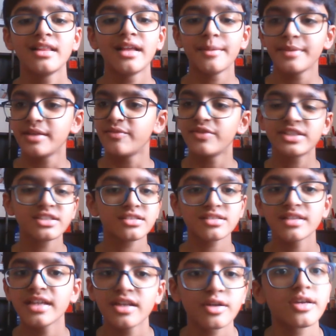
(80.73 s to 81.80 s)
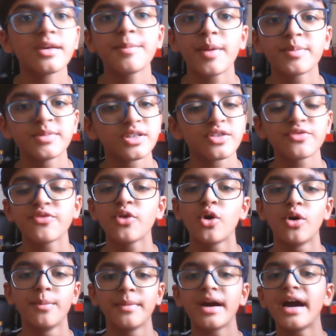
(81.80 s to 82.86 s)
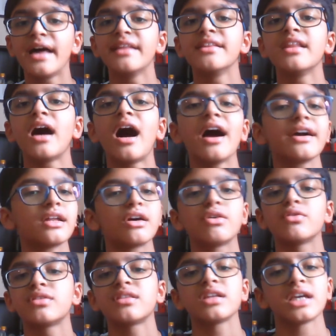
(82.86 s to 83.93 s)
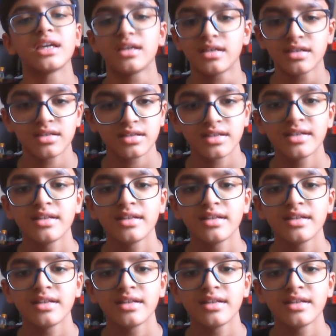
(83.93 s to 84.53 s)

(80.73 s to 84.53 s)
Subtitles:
I mean, we just need to keep up this form, and I don't think